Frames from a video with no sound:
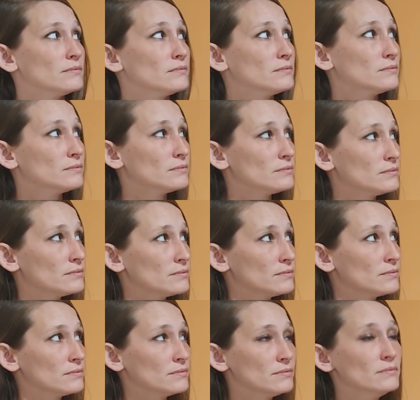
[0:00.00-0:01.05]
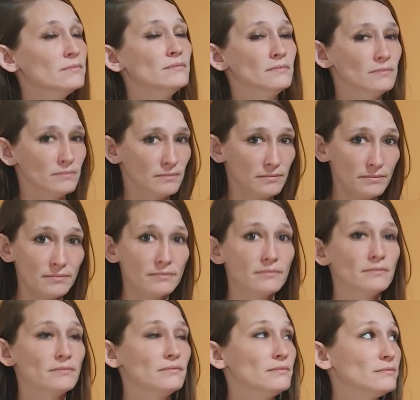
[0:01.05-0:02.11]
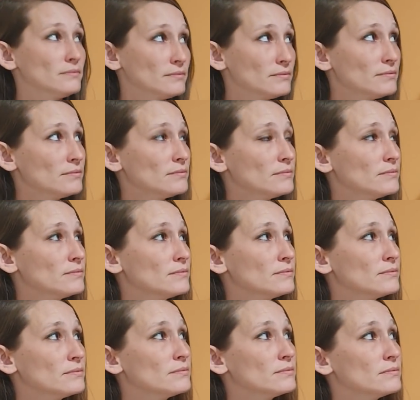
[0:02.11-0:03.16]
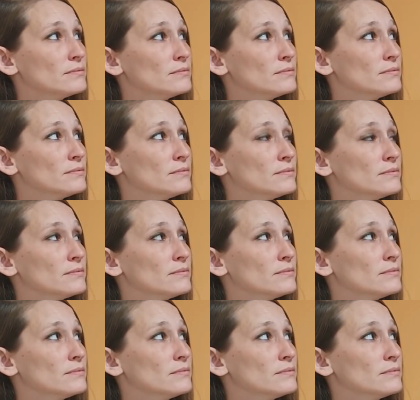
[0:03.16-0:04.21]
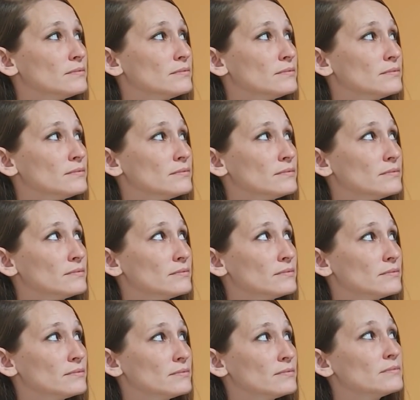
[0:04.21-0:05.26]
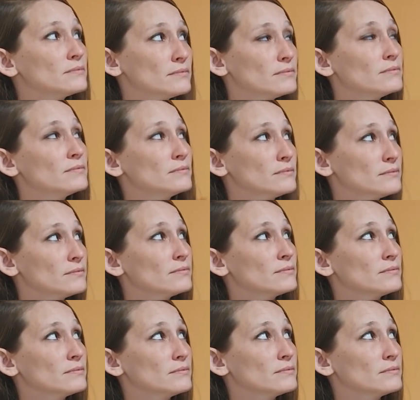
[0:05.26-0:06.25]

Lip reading: This person isn't speaking.